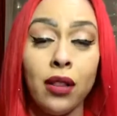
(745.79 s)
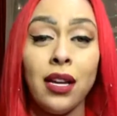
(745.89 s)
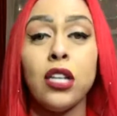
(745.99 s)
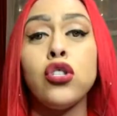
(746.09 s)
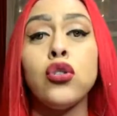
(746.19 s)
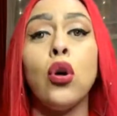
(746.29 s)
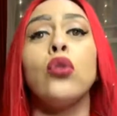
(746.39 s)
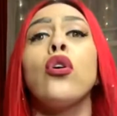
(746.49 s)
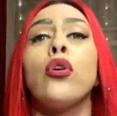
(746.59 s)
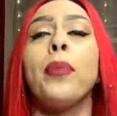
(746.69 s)
that it's no
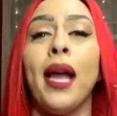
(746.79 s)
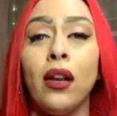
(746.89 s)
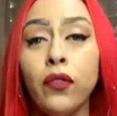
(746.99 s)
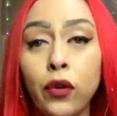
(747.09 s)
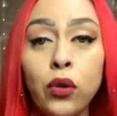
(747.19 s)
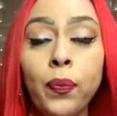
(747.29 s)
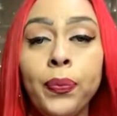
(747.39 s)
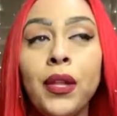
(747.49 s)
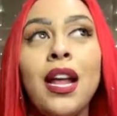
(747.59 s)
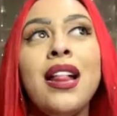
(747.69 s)
longer painful,
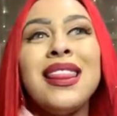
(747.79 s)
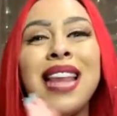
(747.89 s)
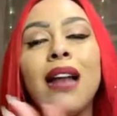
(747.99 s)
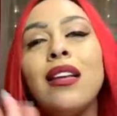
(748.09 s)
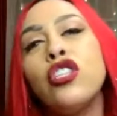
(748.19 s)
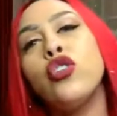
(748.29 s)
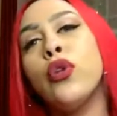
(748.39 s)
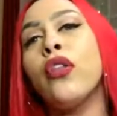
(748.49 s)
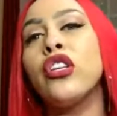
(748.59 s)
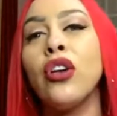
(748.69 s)
that lets you
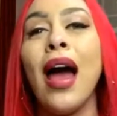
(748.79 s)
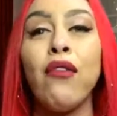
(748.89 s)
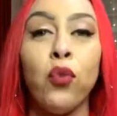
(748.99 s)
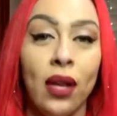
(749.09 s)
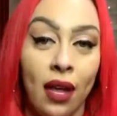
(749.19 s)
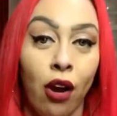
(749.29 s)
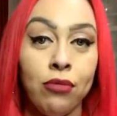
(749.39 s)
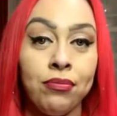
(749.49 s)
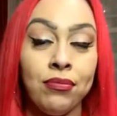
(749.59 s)
know that you're halfway there.